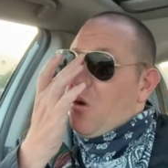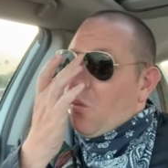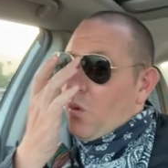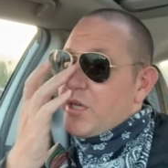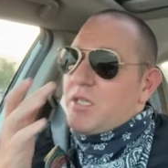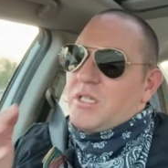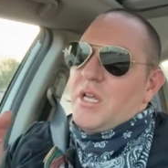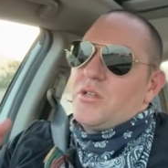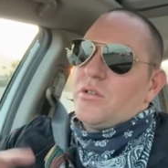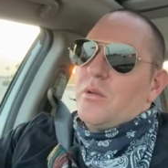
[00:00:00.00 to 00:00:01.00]
was
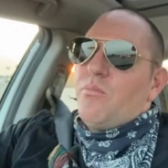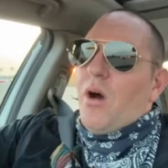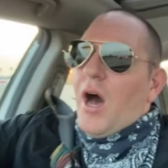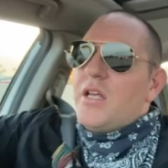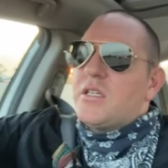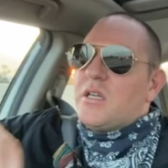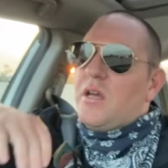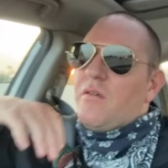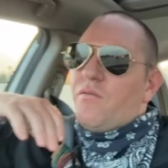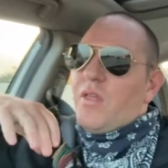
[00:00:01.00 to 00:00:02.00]
essentially positive,